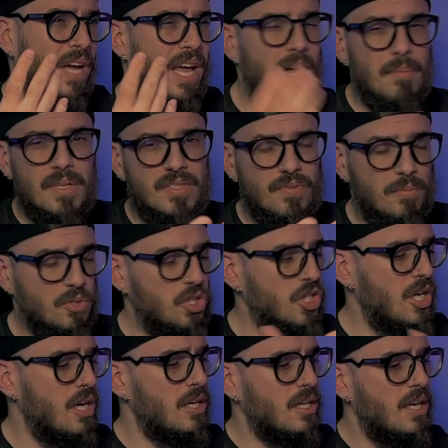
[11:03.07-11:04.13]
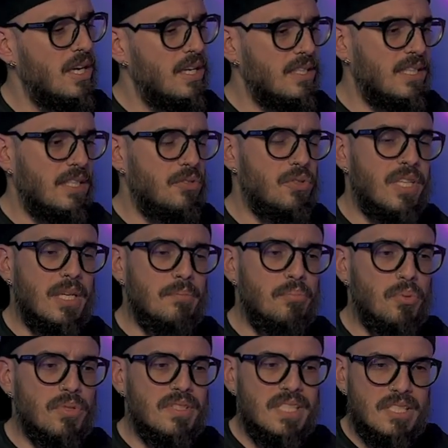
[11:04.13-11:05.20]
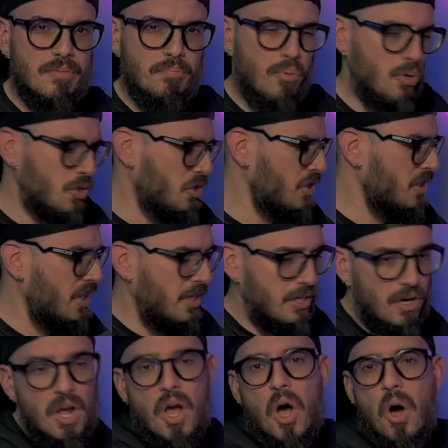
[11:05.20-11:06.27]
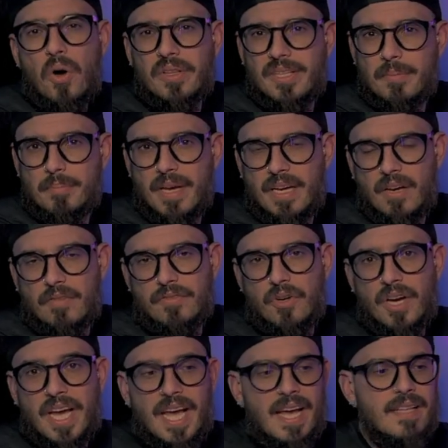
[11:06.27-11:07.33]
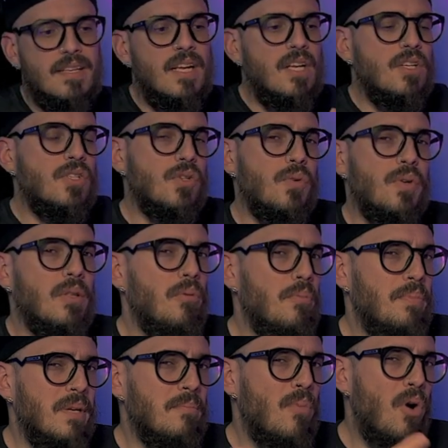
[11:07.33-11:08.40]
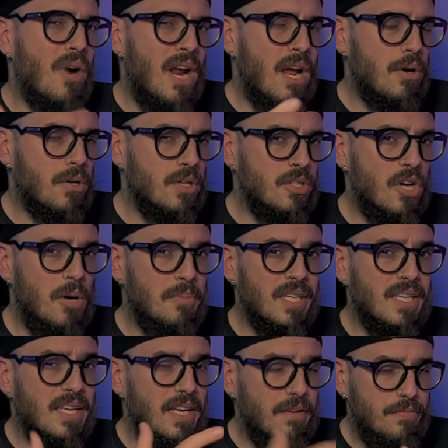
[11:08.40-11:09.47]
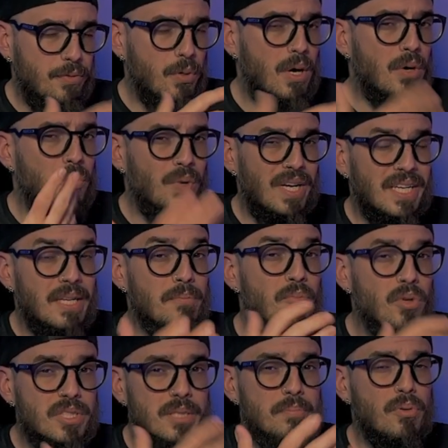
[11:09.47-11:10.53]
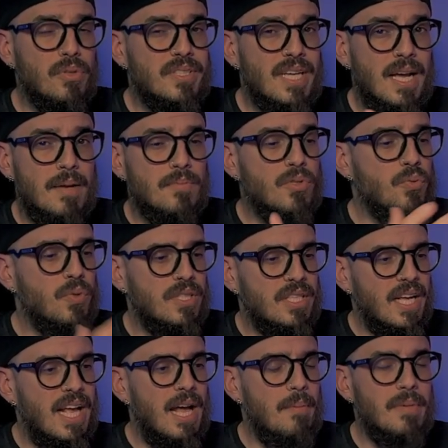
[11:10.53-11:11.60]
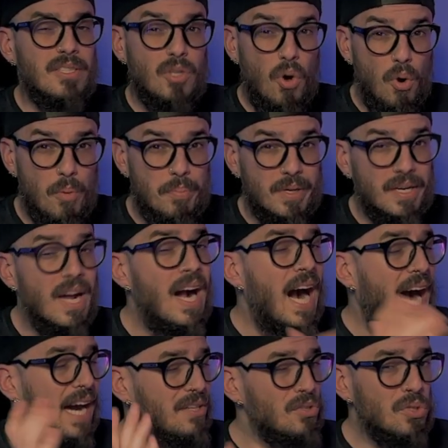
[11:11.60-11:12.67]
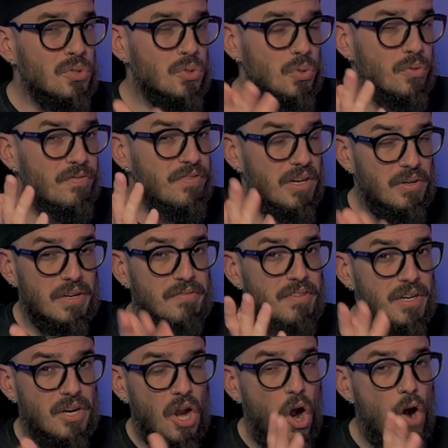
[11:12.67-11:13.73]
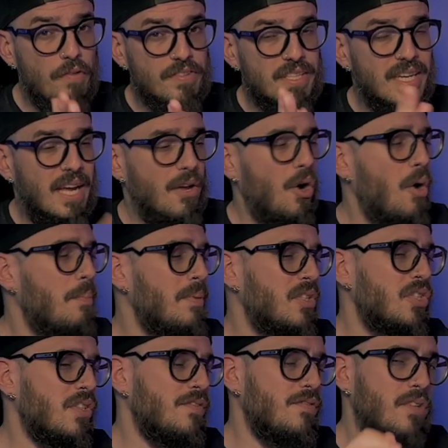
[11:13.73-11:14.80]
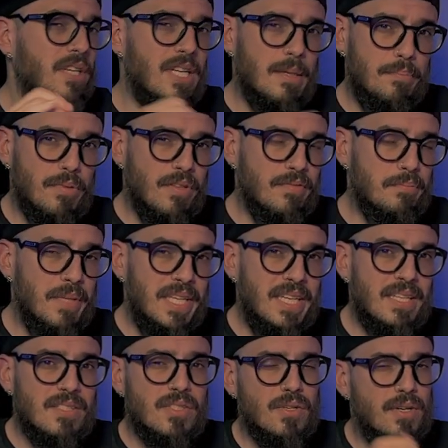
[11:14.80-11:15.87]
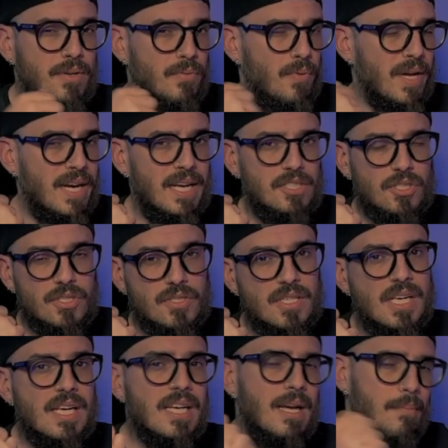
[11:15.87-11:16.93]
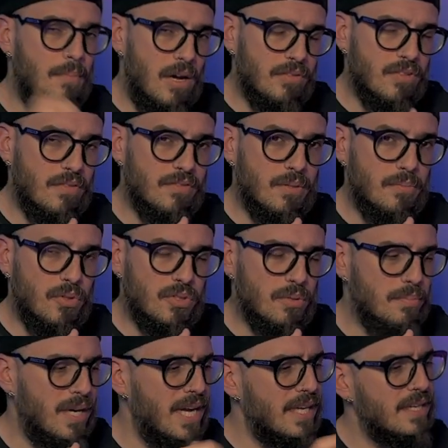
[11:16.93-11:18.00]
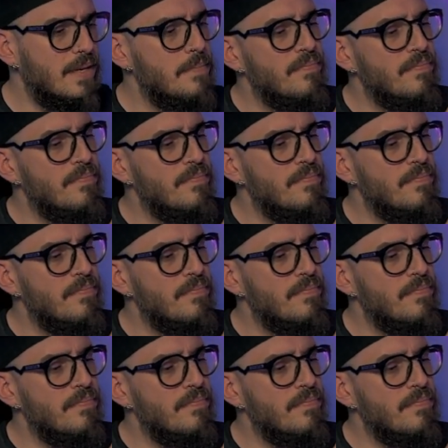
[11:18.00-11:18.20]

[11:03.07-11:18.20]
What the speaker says: helmets from Shark that you can put this portion here on the back of your head, so it will be more ergonomic if you are running multiple times with the helmet open. I don't do very often. I open just for a couple of minutes or when I just come out of the motorbike,